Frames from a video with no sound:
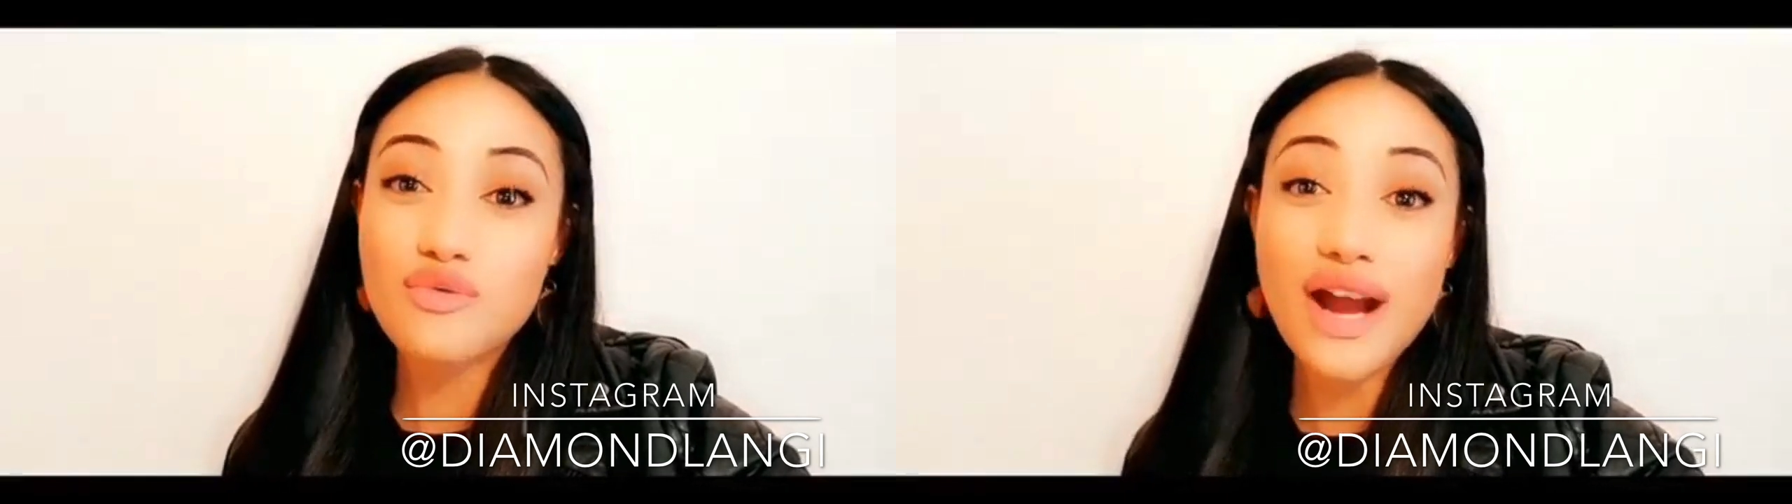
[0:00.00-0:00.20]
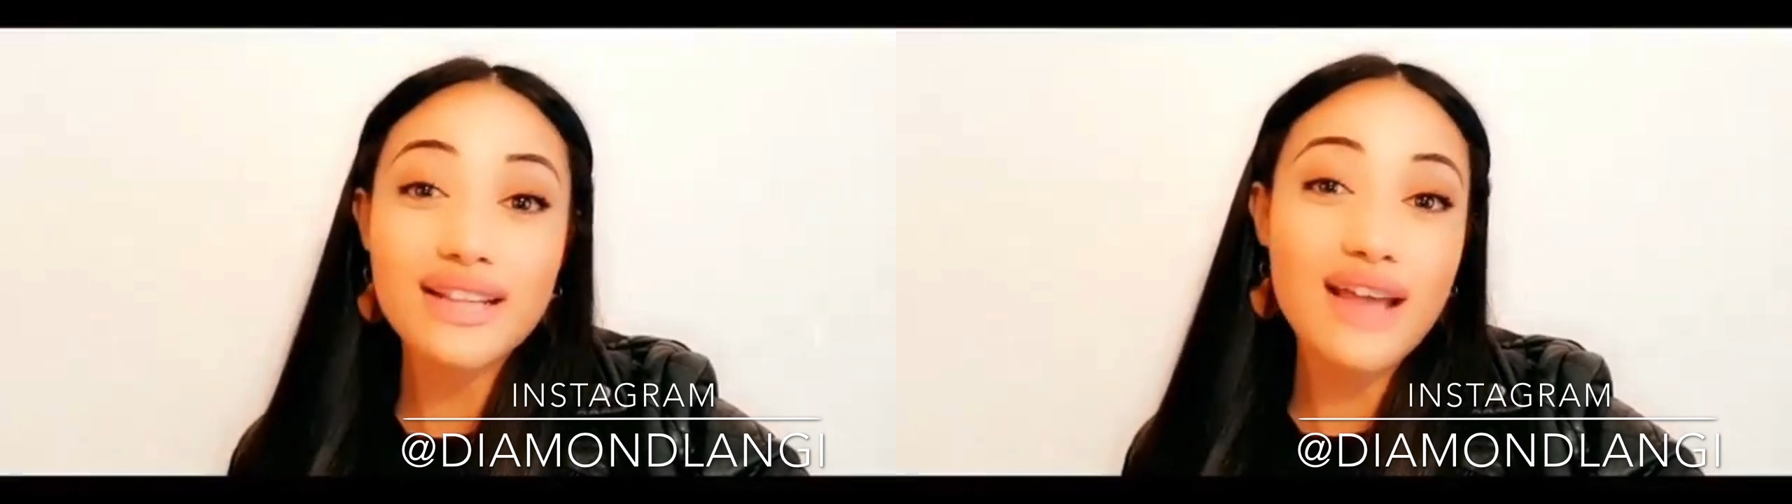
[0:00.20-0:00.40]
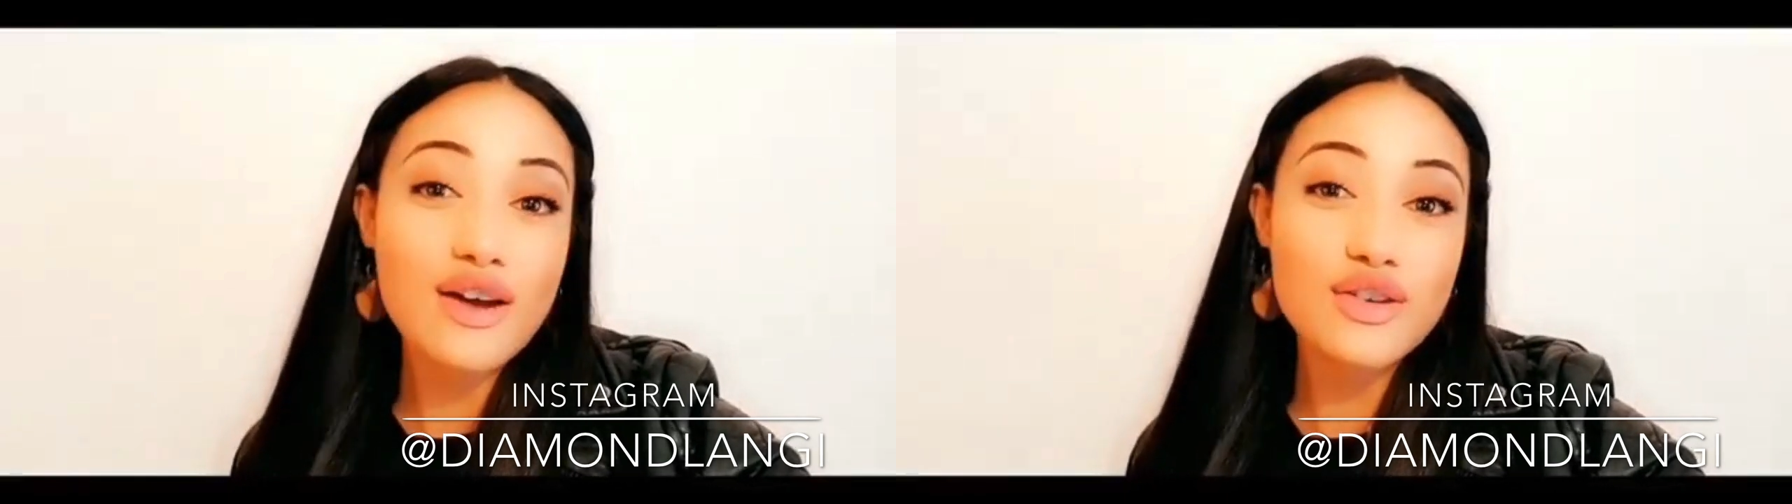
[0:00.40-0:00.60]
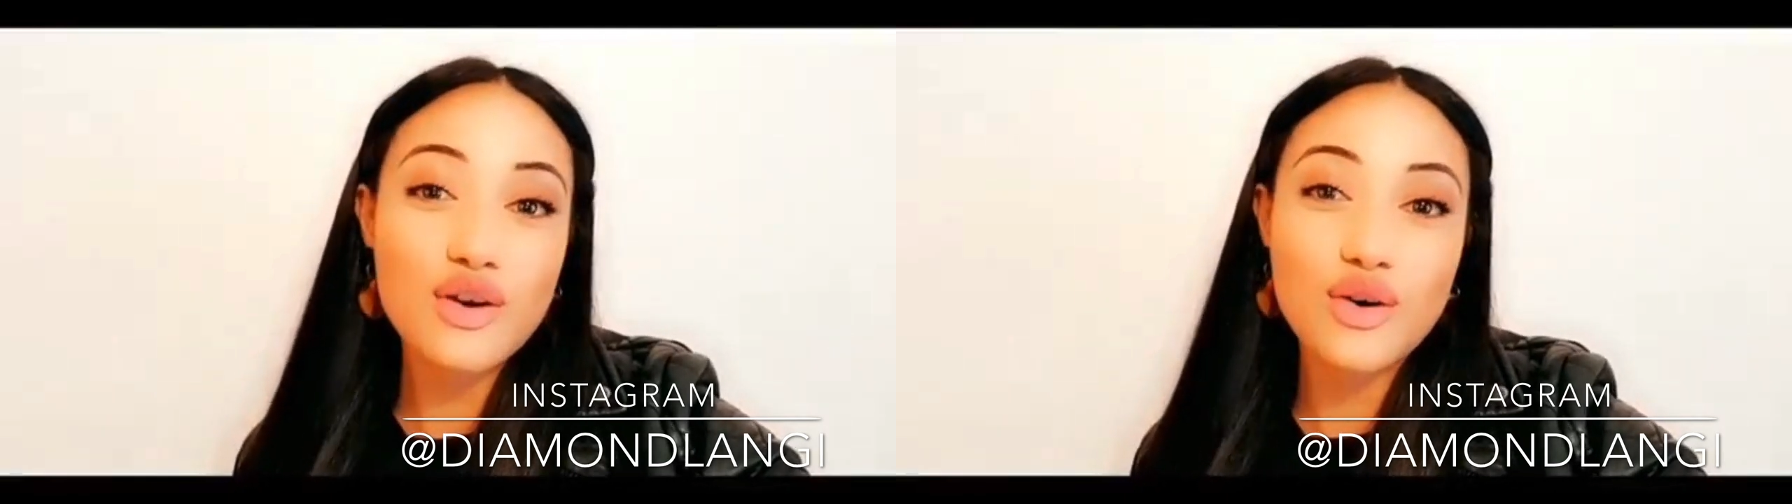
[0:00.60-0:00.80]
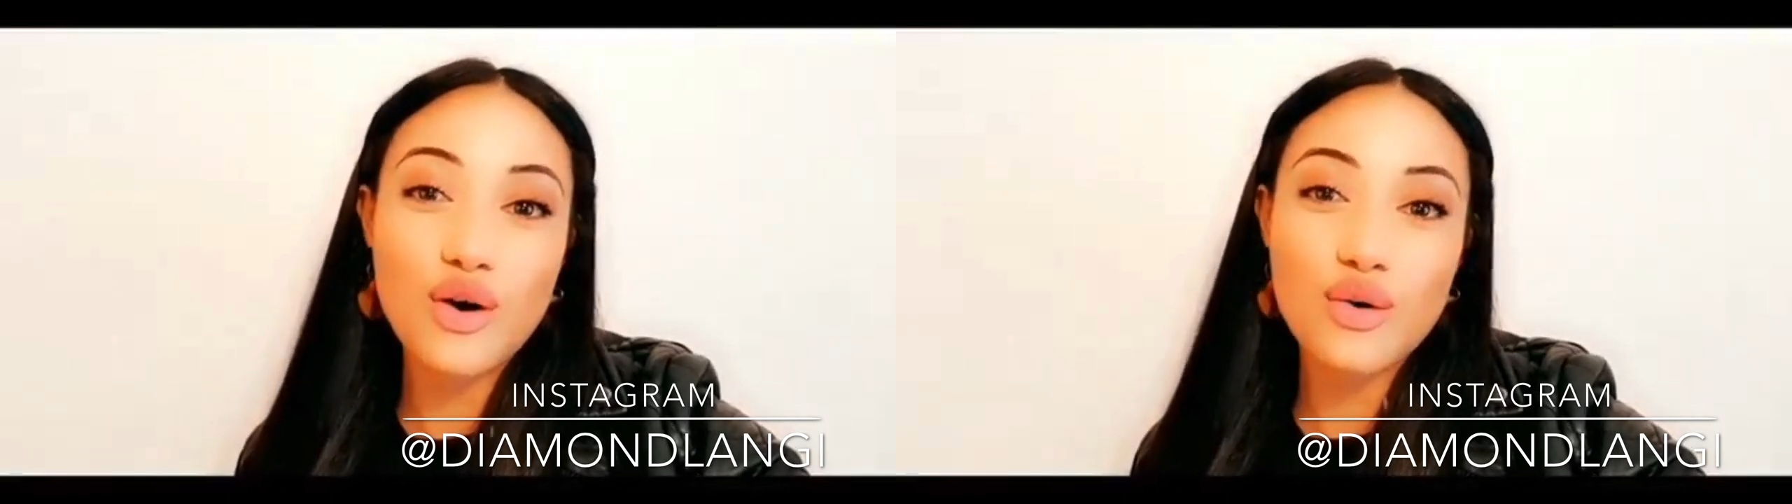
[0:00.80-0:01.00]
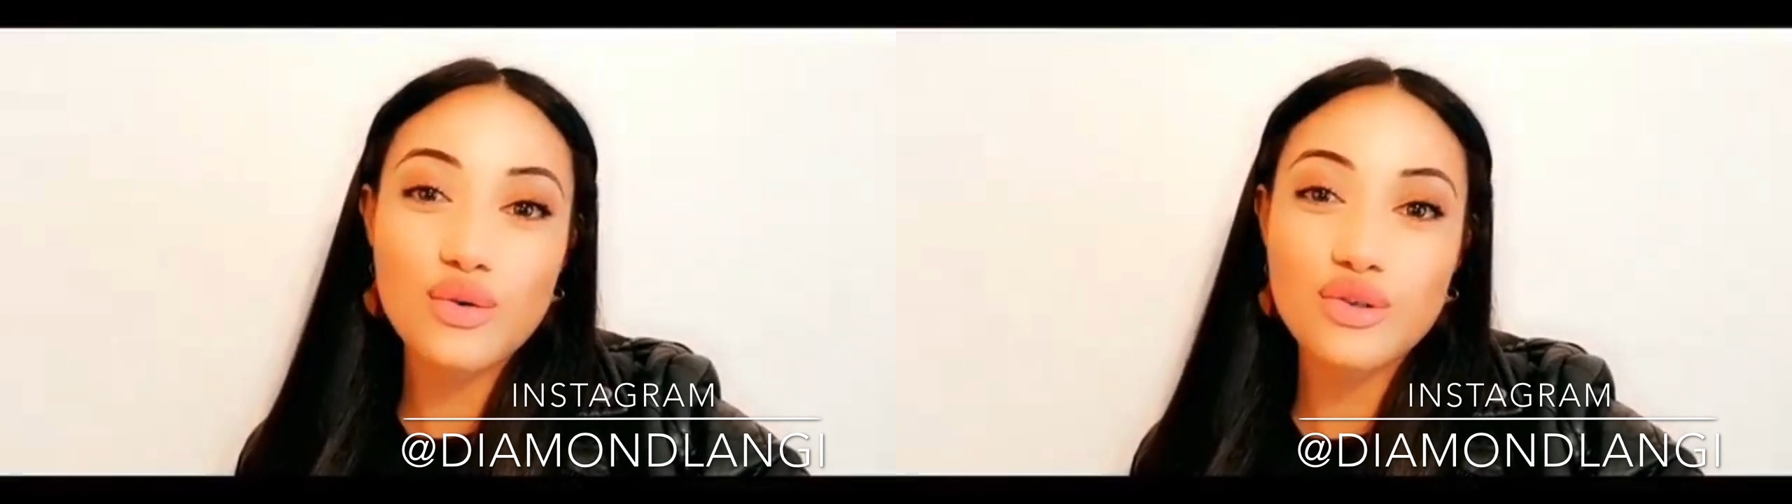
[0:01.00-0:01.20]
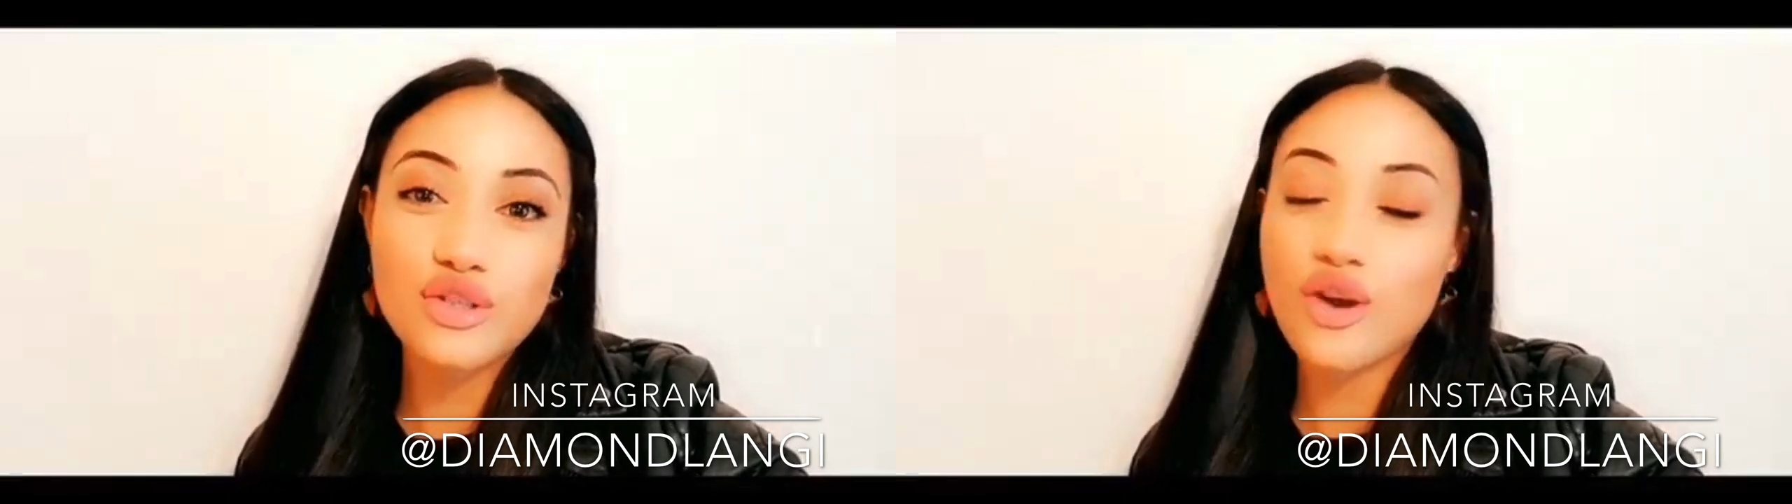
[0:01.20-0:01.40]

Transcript: write down your goals,